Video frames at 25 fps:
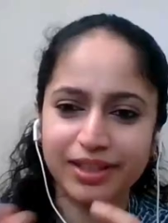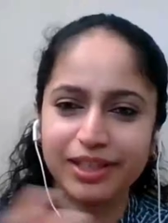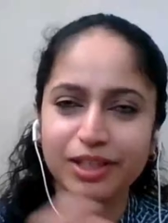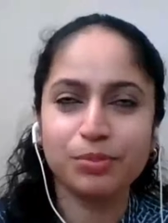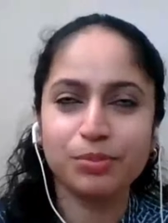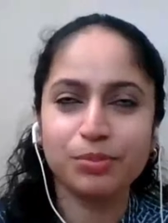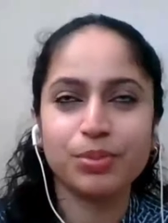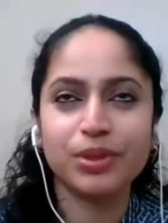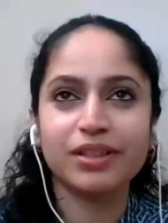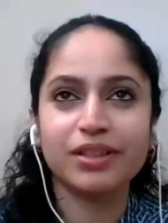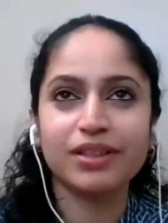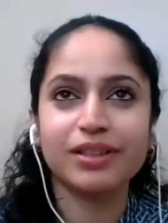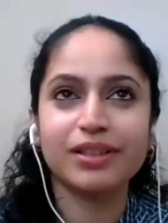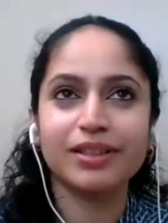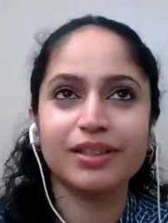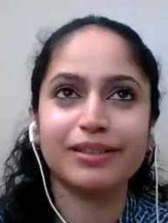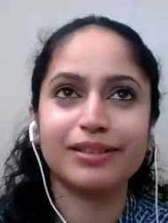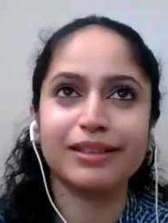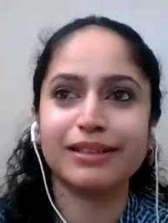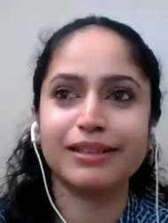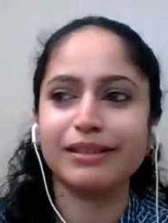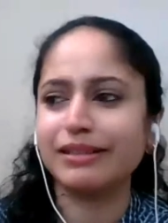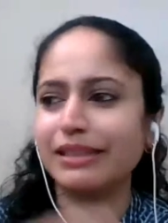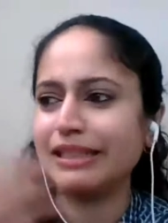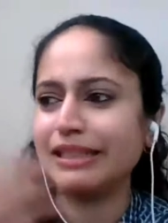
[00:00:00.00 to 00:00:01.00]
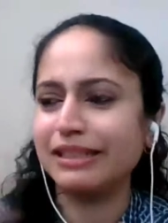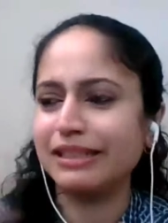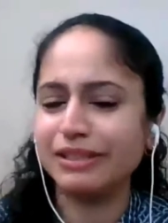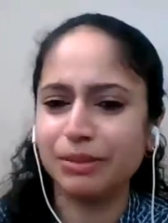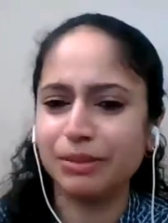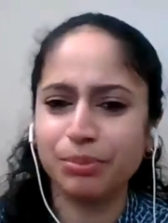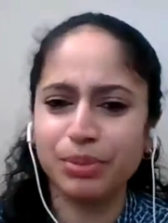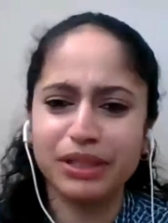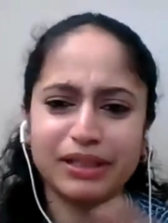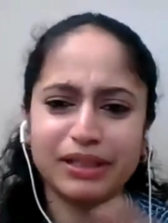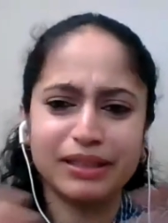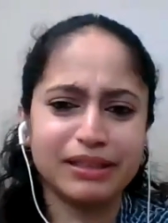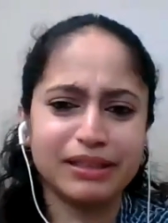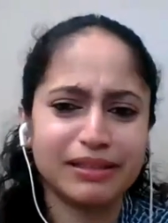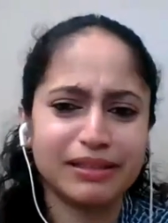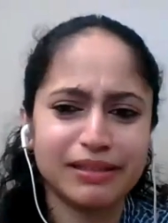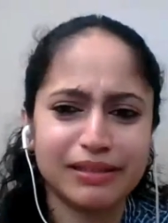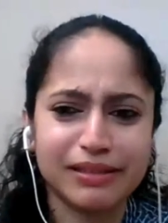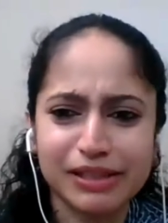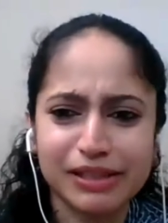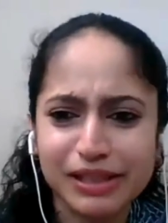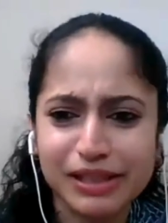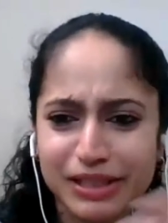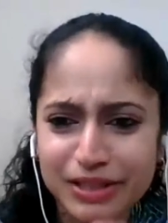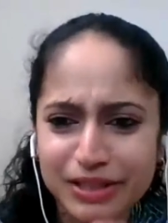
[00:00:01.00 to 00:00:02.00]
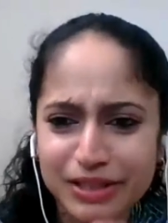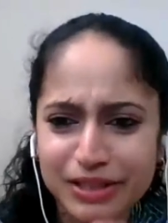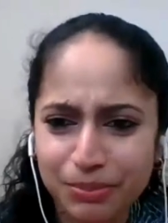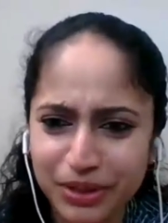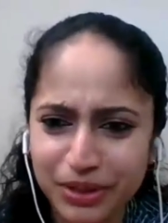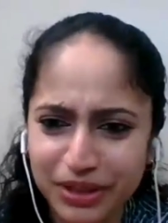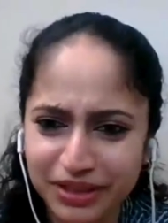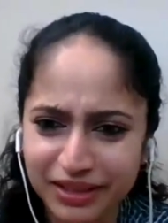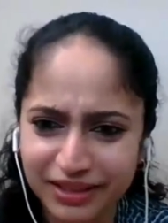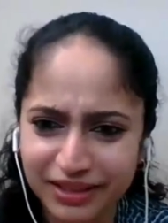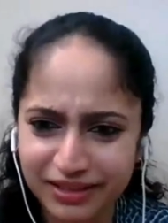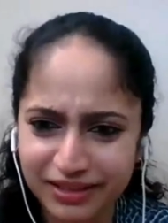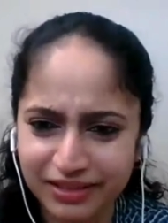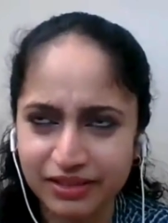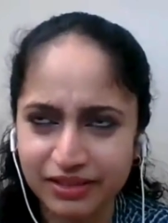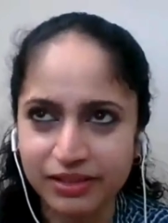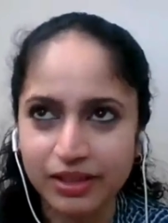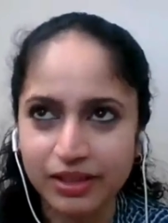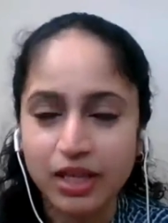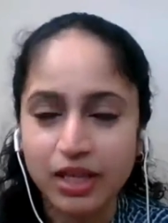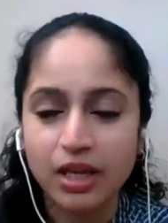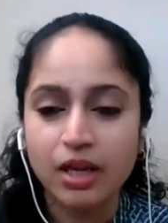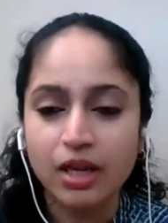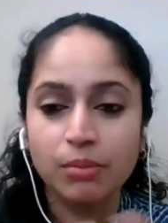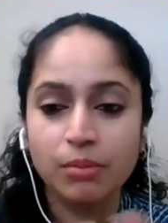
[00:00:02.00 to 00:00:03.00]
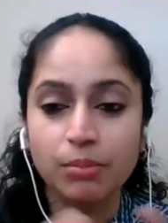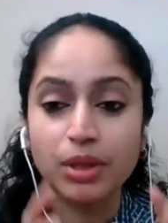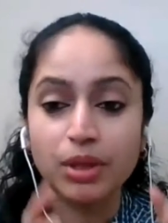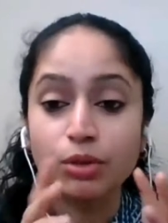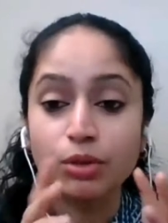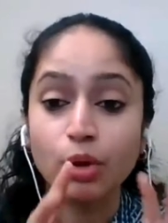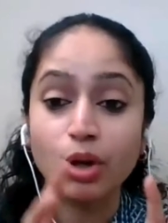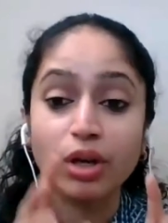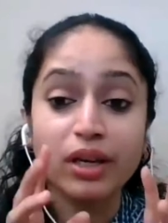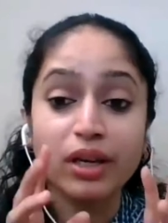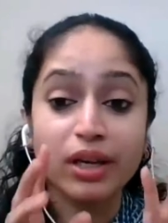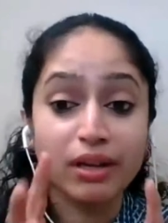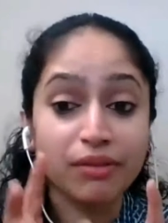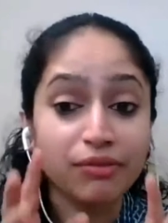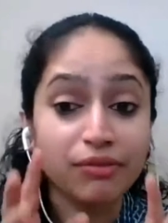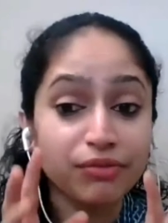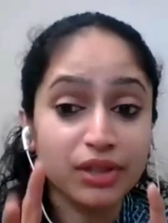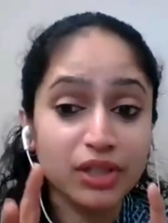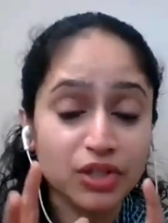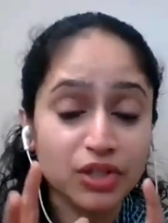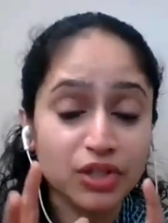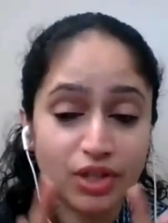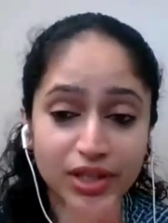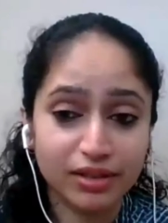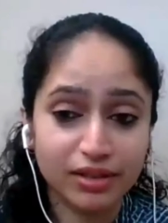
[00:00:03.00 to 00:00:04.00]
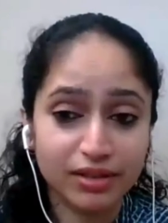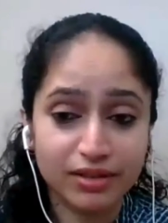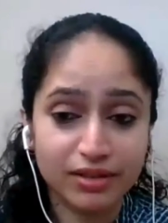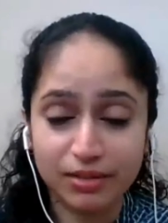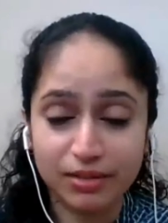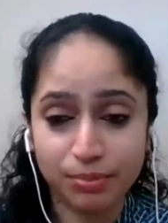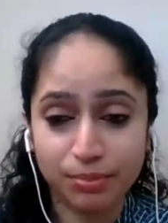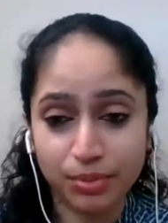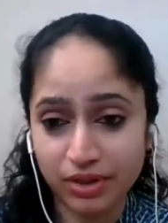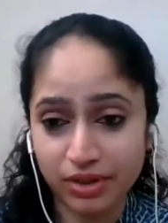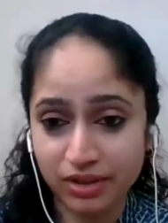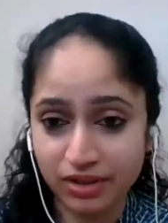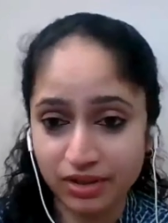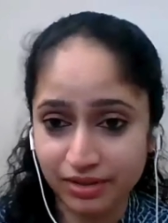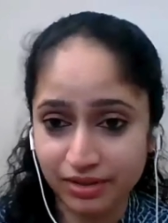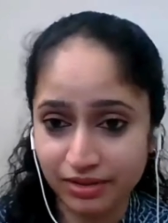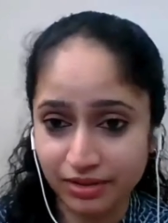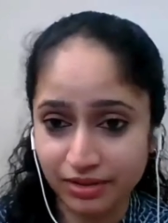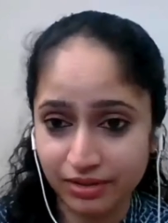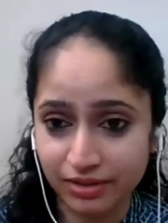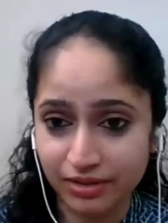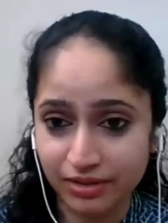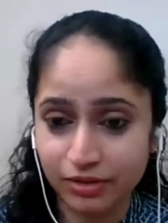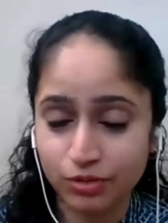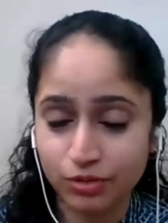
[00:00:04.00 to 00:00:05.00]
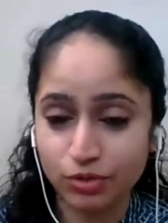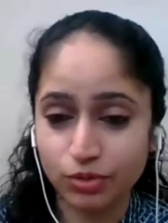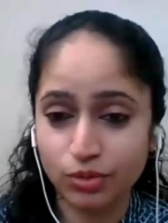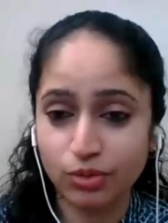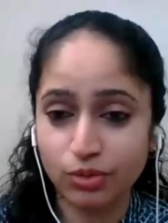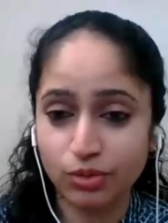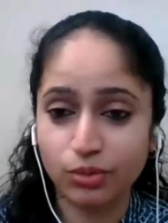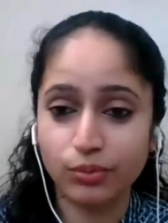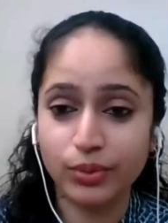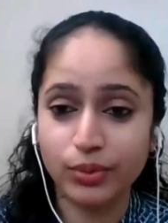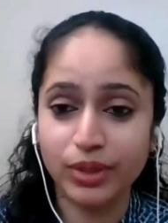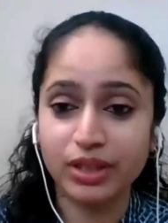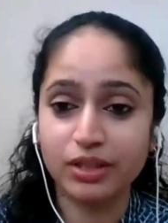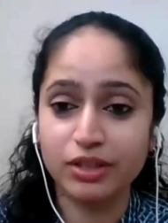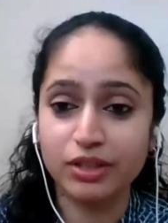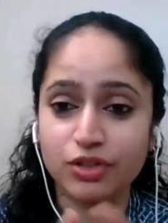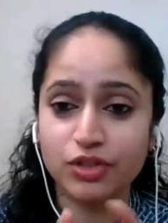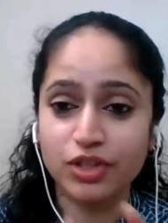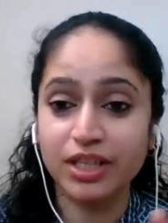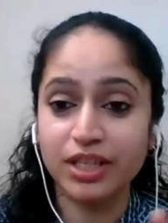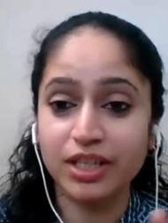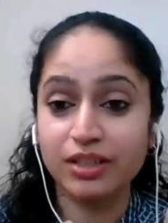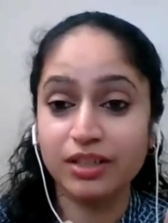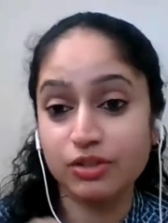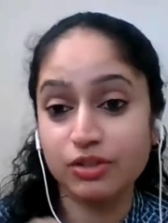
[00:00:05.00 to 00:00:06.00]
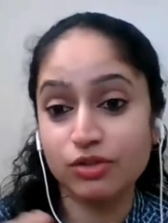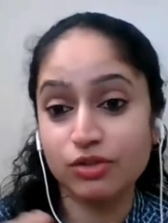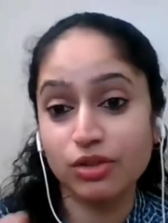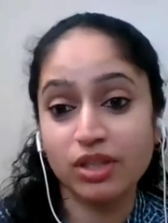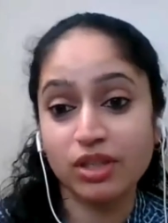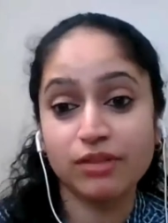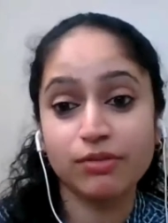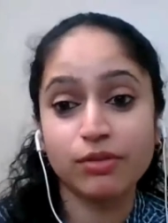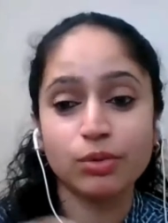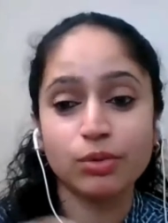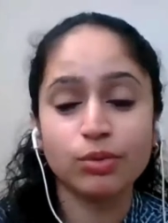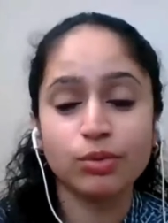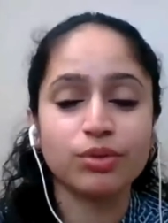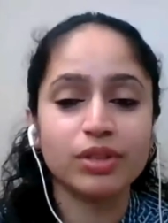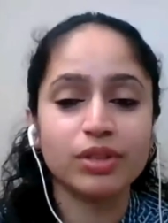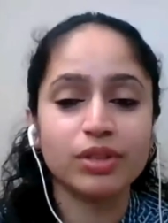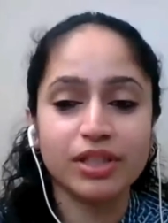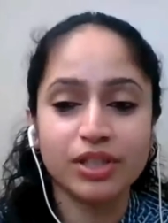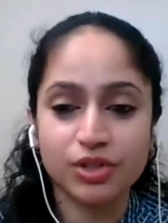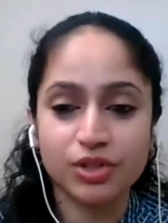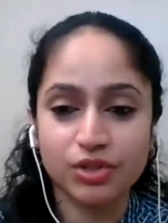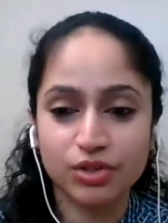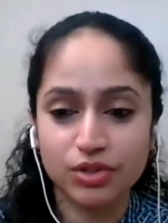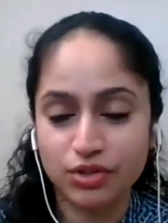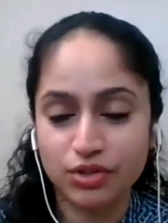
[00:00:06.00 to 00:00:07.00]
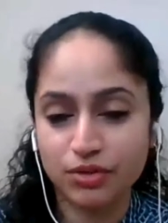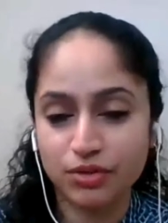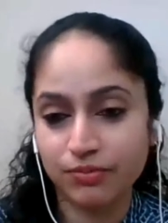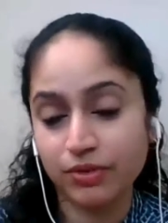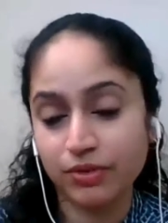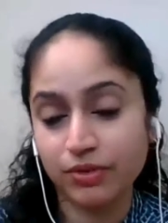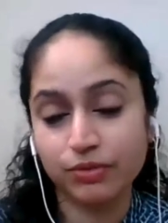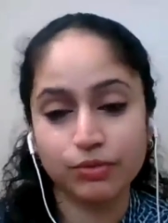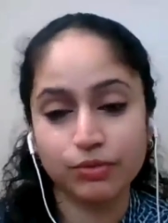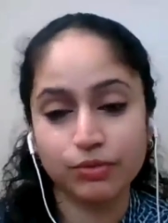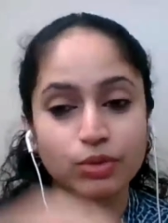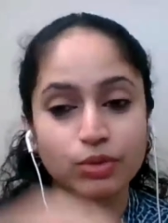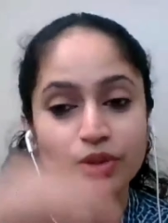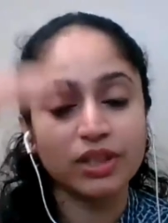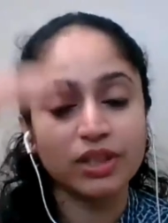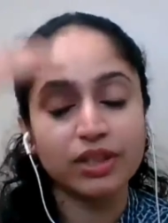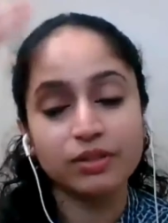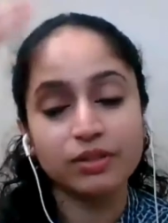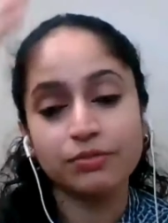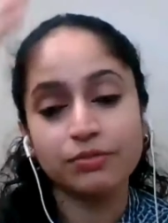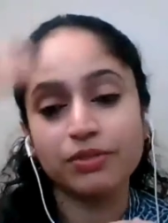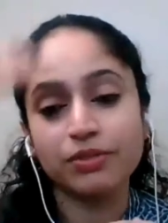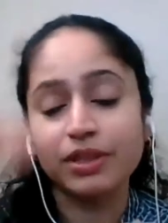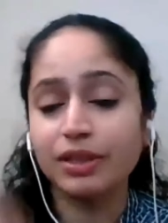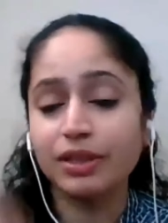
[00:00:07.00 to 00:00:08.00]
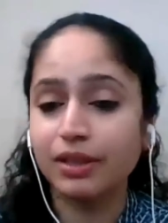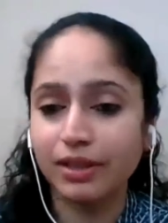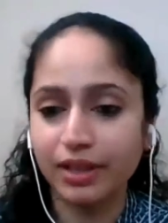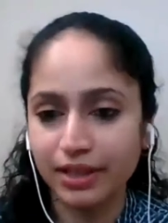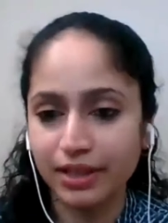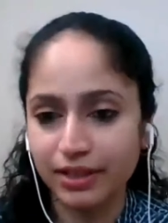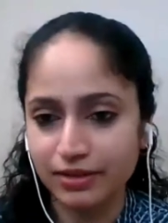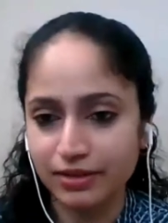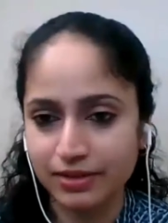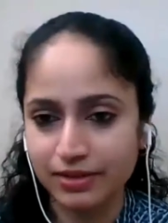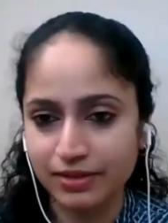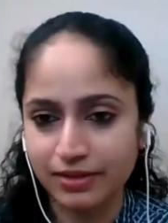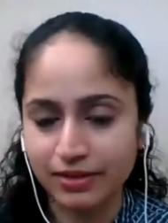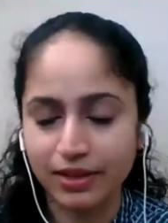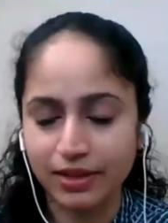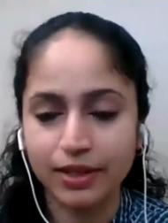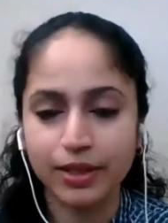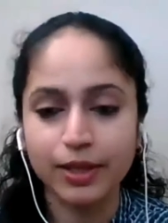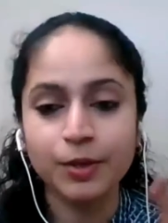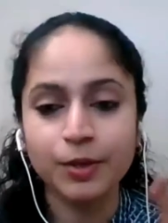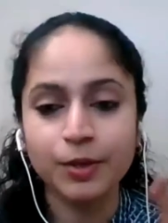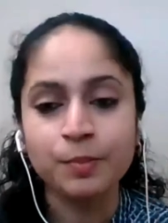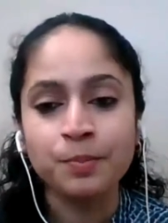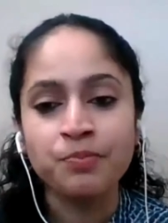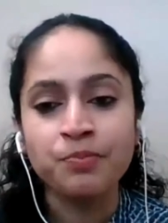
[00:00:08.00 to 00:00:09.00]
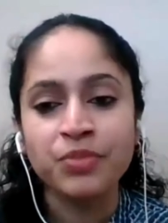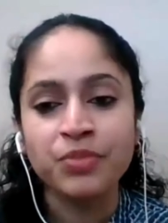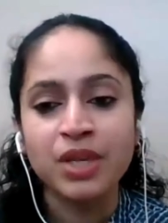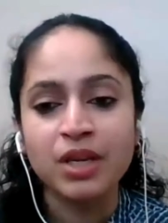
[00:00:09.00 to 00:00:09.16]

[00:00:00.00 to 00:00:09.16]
right? Picky eating, he's a picky eater, she's a picky eater. But not every child is a picky eater. So when a child does not have a good relationship with food, there are different kinds, right?